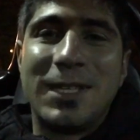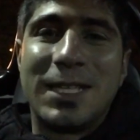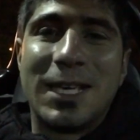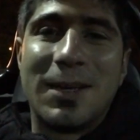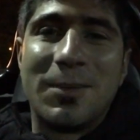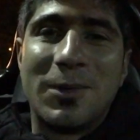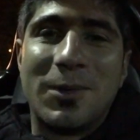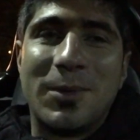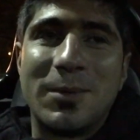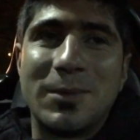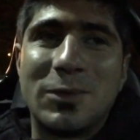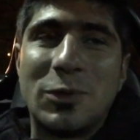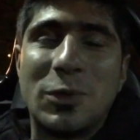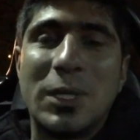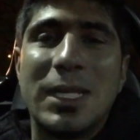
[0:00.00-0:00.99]
we came
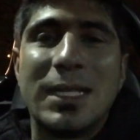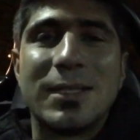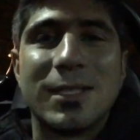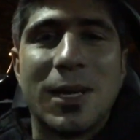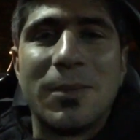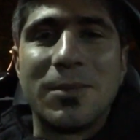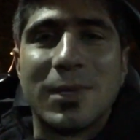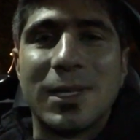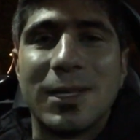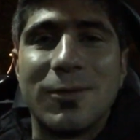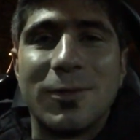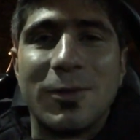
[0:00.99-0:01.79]
home to eat something.